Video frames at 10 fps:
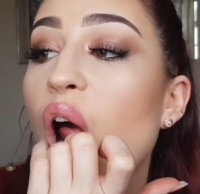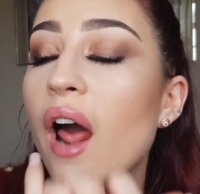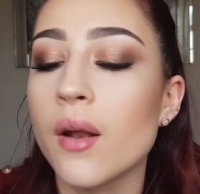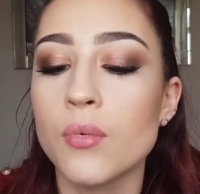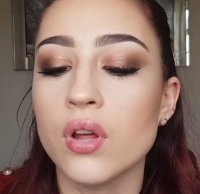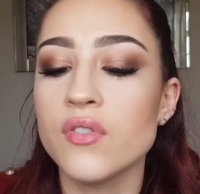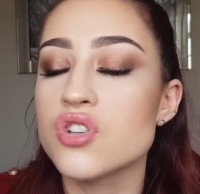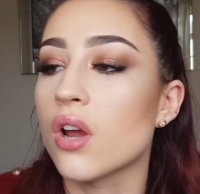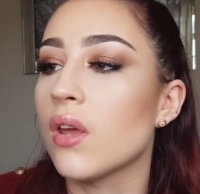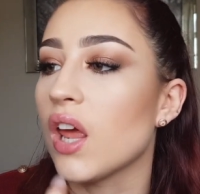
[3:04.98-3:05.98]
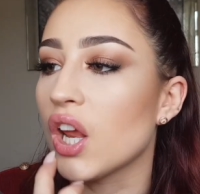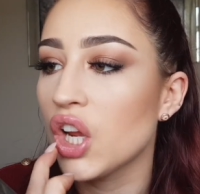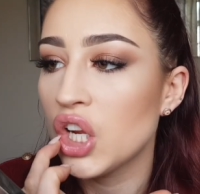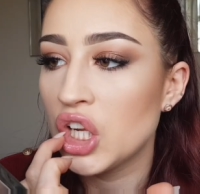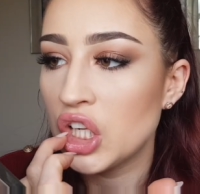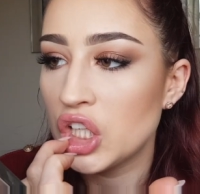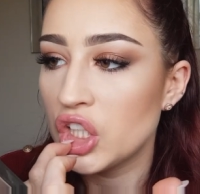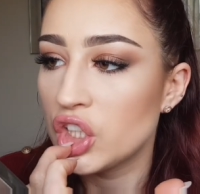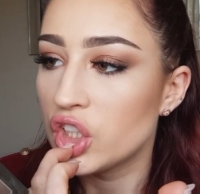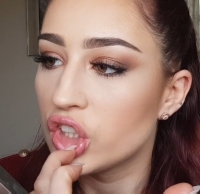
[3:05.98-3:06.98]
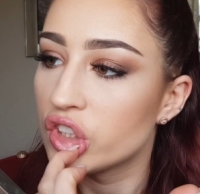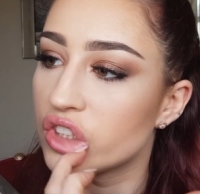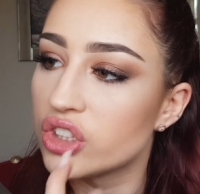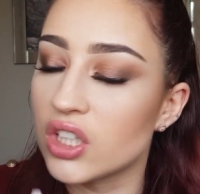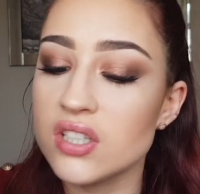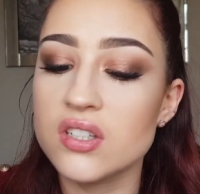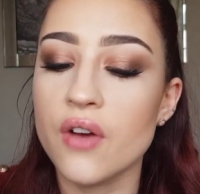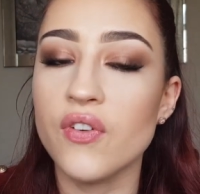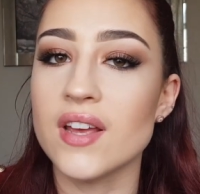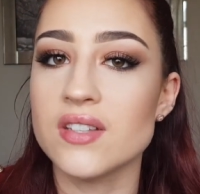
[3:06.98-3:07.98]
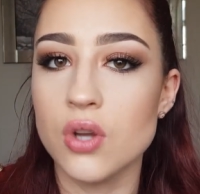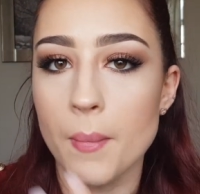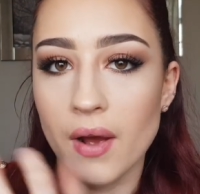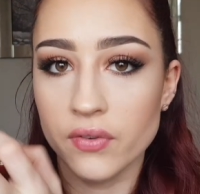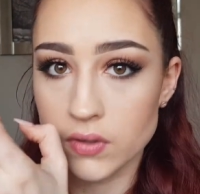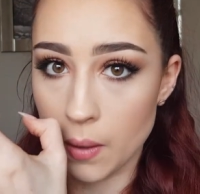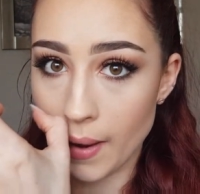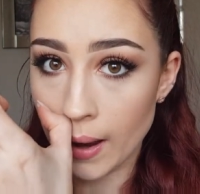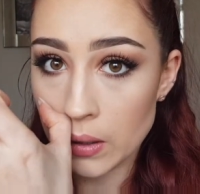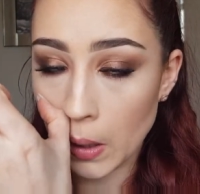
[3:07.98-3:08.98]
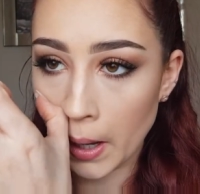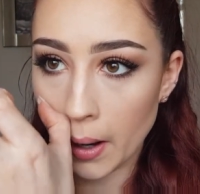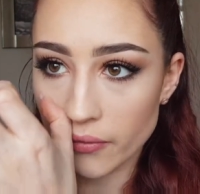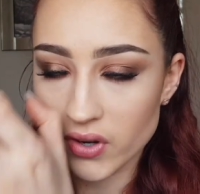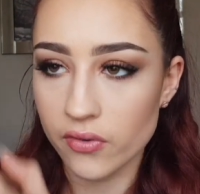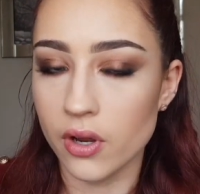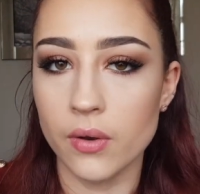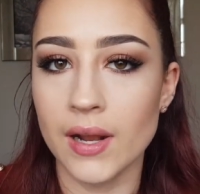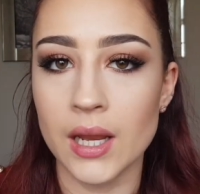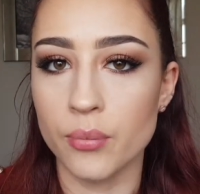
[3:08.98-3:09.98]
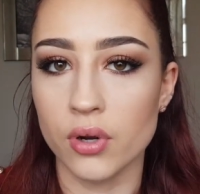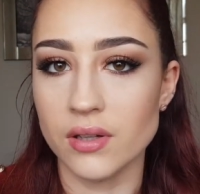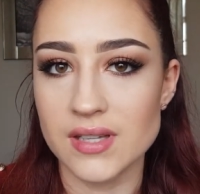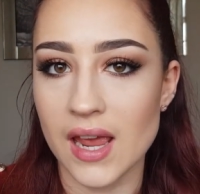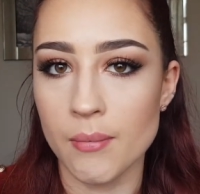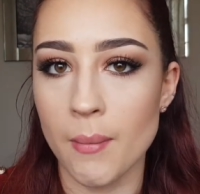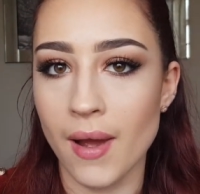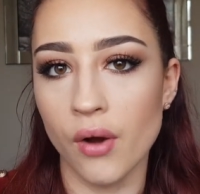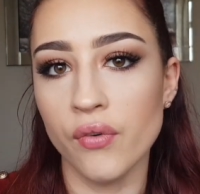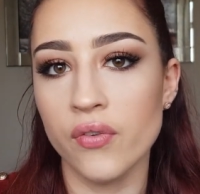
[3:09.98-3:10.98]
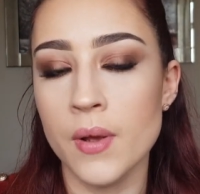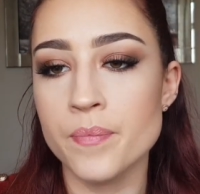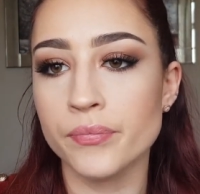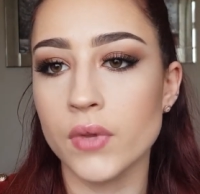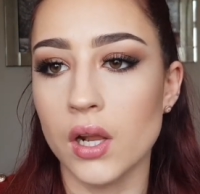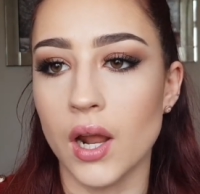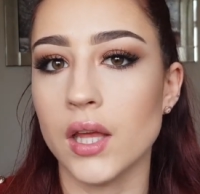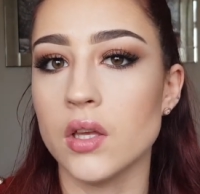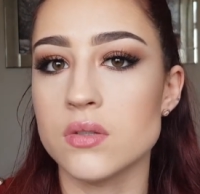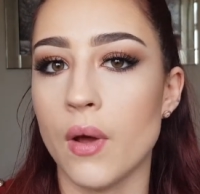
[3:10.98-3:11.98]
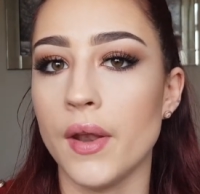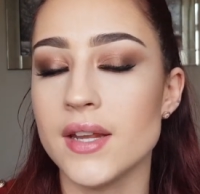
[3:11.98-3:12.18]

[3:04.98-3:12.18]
And I'm not even joking. This stuff gets in your mouth so bad. Like, I've never known a lip product to get in my mouth like this one.